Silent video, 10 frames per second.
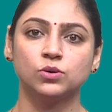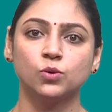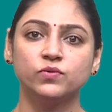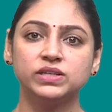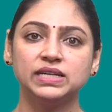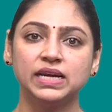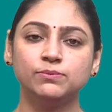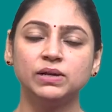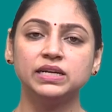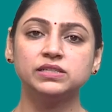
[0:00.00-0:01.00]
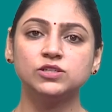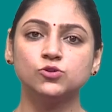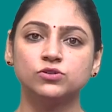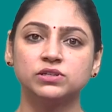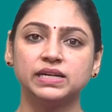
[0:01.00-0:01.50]
With the ability
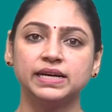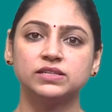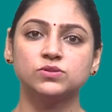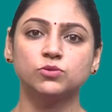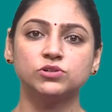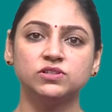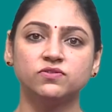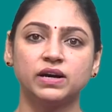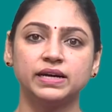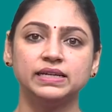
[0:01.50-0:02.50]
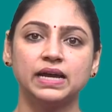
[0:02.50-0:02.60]
to create, modify,